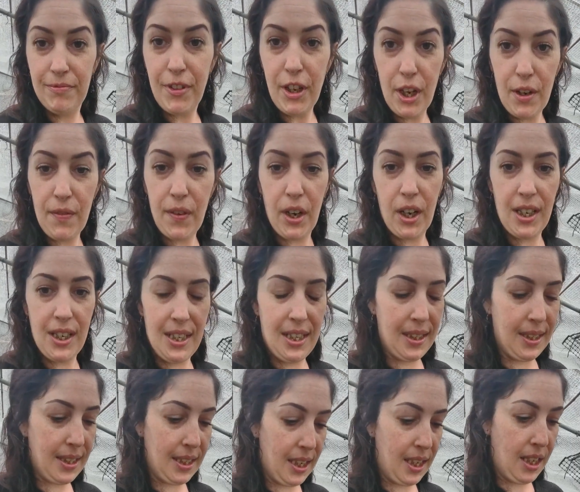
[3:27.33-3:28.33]
Very, very
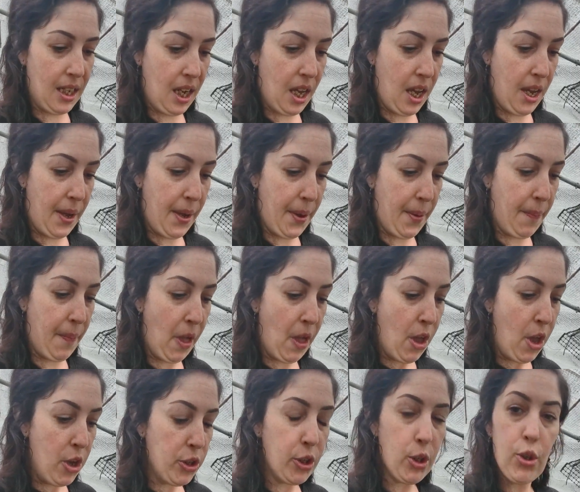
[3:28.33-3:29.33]
easy. Um,
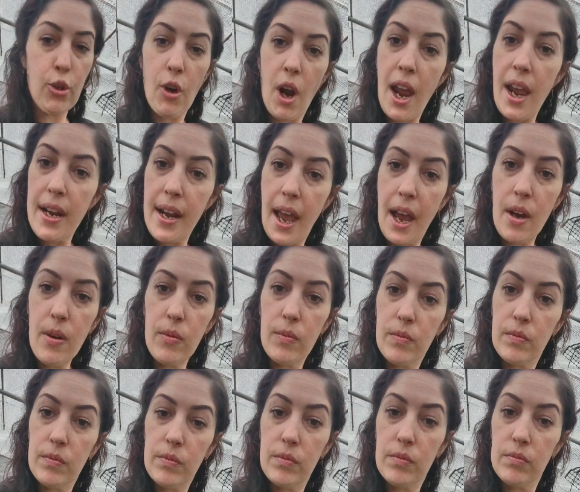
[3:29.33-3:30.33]
so try it out.
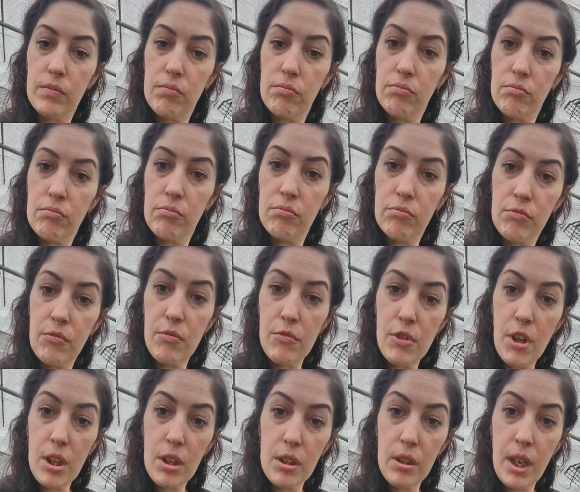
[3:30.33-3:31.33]

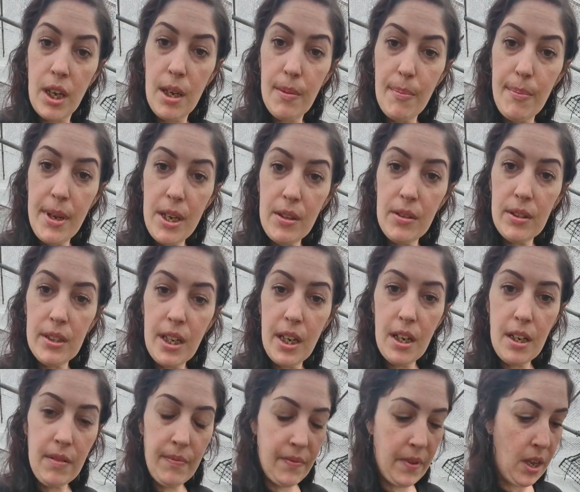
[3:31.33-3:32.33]
Try little chamomile
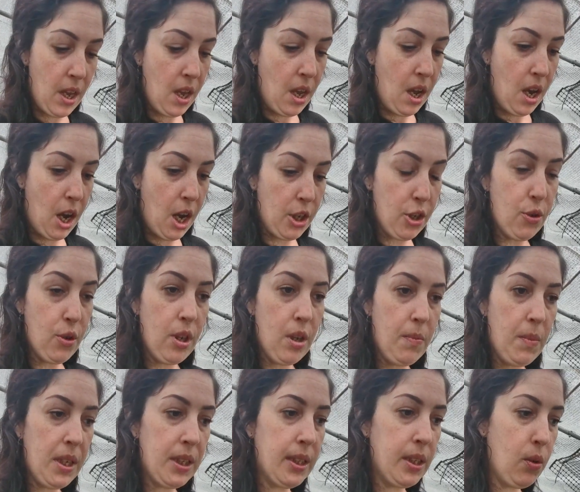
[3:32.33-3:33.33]
there. Uh, you can
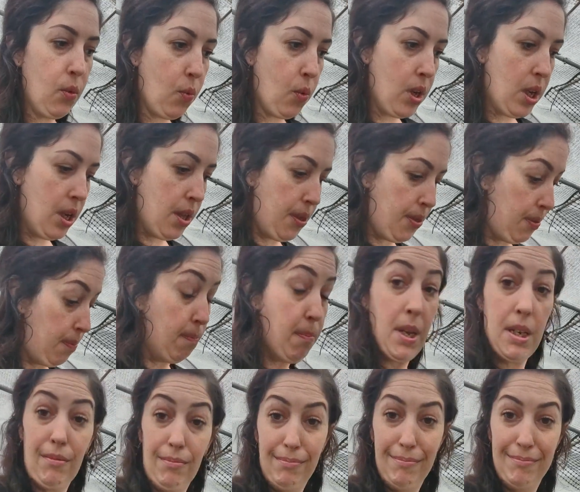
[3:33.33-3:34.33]
mix it with
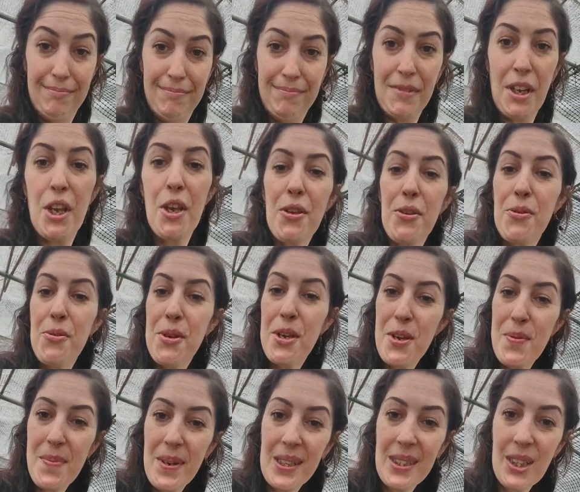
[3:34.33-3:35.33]
mint. You
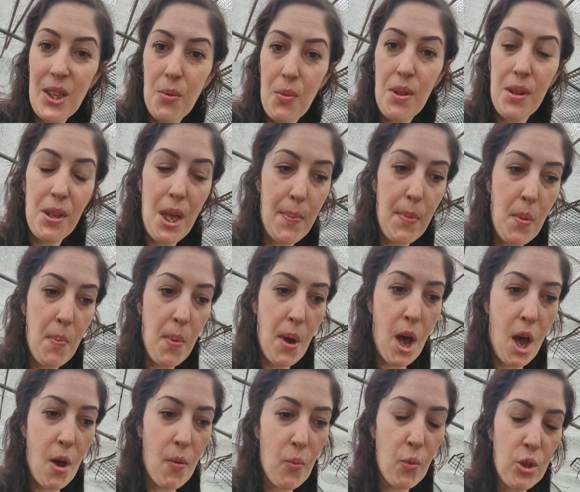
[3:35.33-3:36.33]
can mix it with lemon
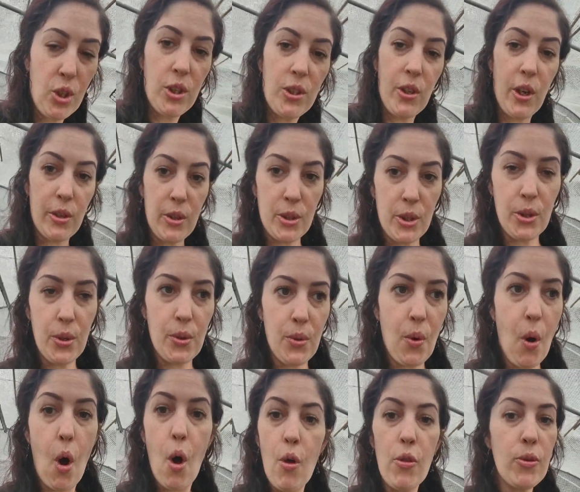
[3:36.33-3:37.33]
balm, which is also,
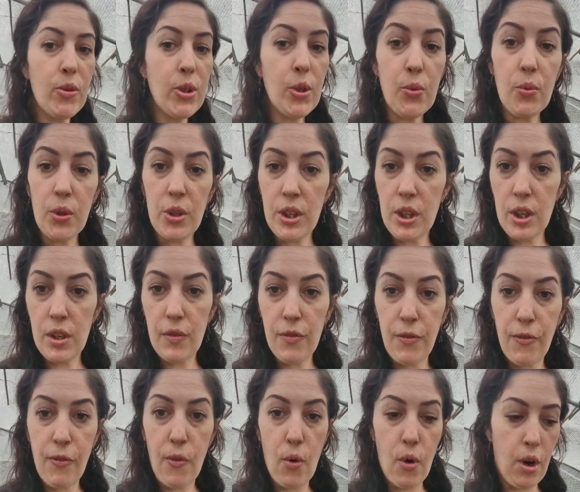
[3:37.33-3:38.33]
all those are really good
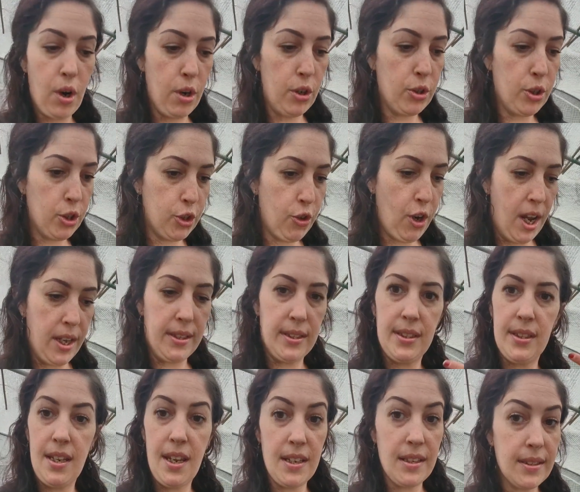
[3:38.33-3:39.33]
for
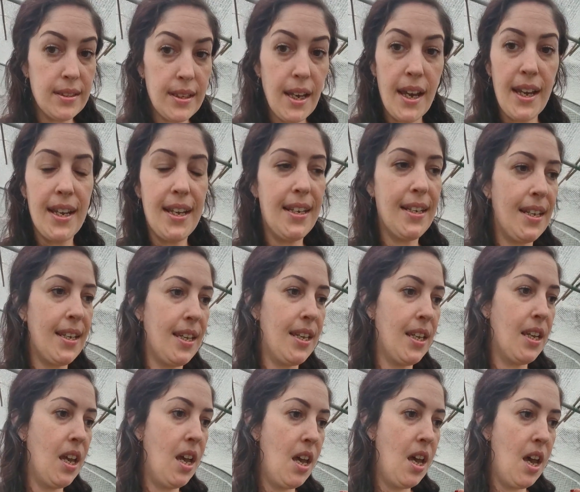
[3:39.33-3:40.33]
stress,
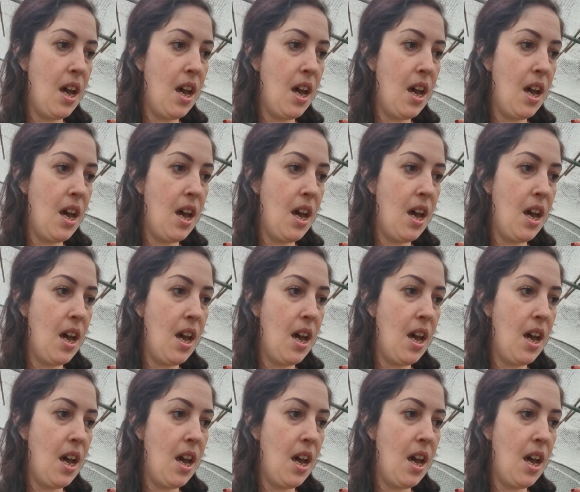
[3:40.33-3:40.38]
anxiety,